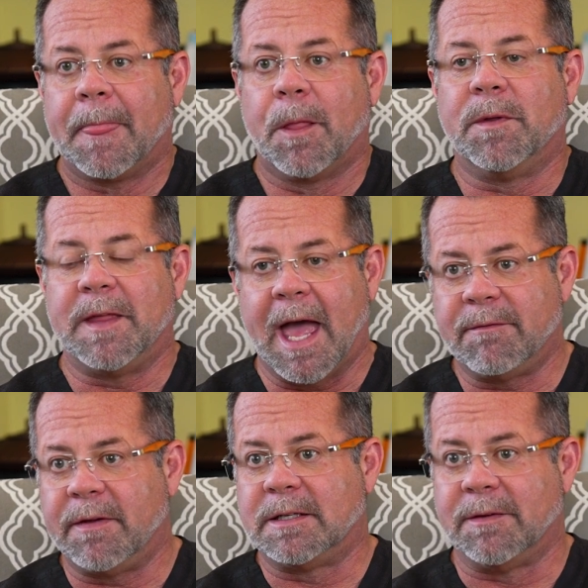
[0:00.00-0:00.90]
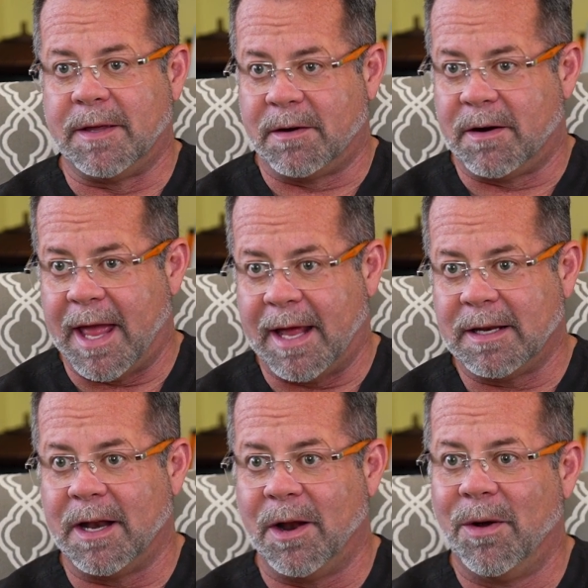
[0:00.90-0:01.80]
With the advent of the internet,
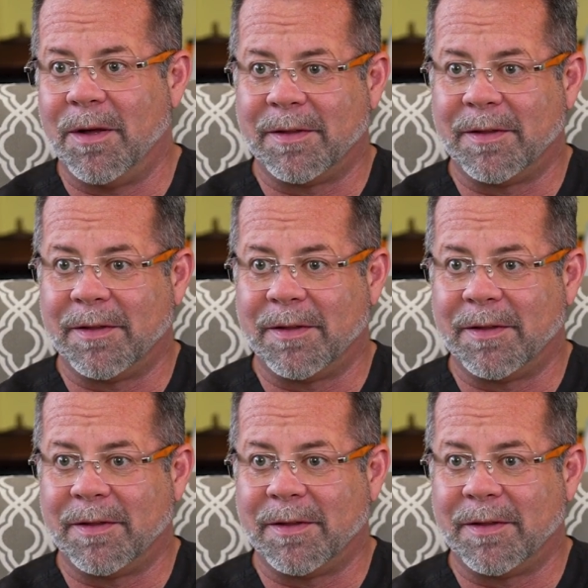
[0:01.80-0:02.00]
you know,